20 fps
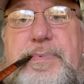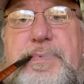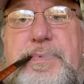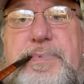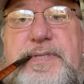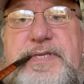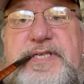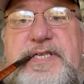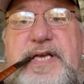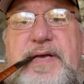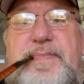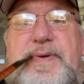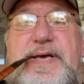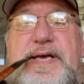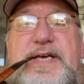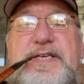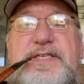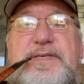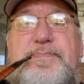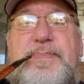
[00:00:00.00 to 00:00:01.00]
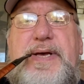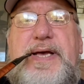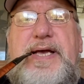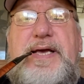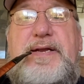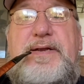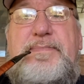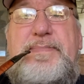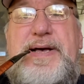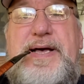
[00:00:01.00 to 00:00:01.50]
CBS
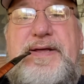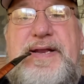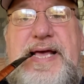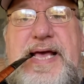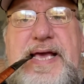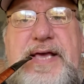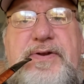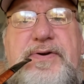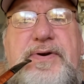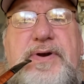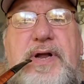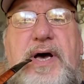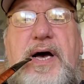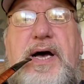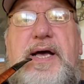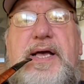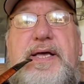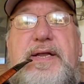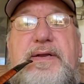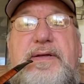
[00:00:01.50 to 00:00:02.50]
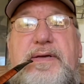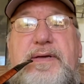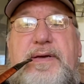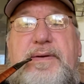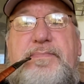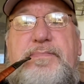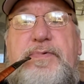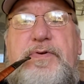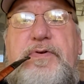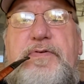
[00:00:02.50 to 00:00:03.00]
made about 8 or 9
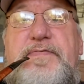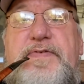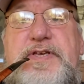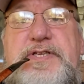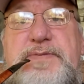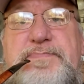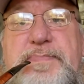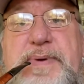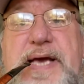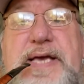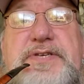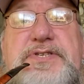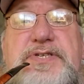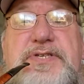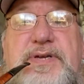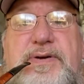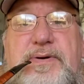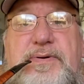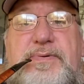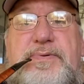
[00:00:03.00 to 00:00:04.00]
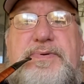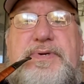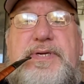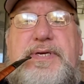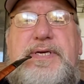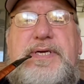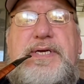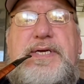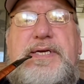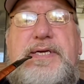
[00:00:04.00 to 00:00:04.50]
movies based on
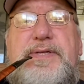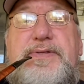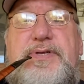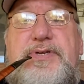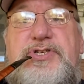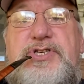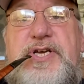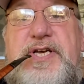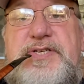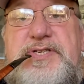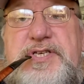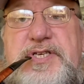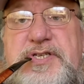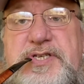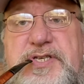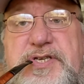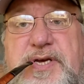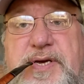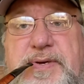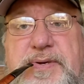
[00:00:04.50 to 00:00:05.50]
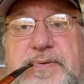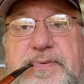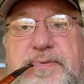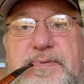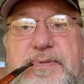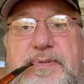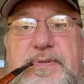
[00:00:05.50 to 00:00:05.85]
the Jesse Stone